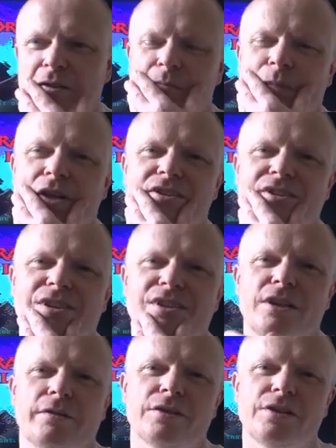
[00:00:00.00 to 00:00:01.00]
Basically
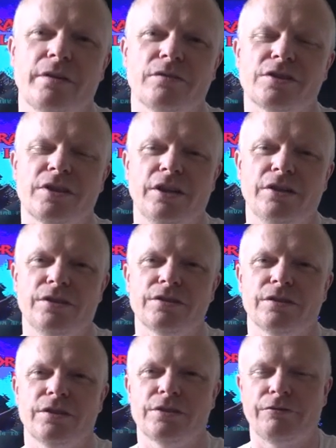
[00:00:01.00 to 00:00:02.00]
it's over 7
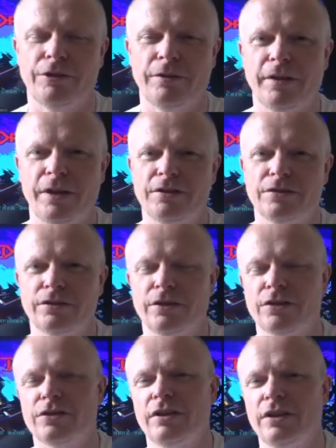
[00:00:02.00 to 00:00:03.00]
stages and there's 3 phases in
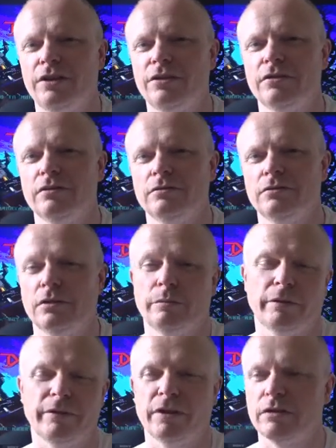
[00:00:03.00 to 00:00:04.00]
each stage,
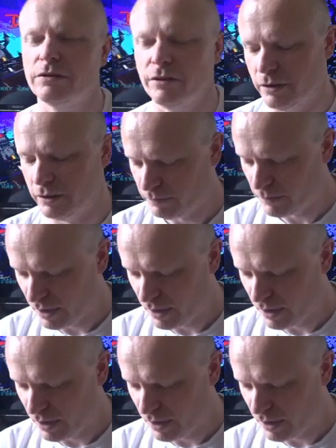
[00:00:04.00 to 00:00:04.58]
whatever around or something.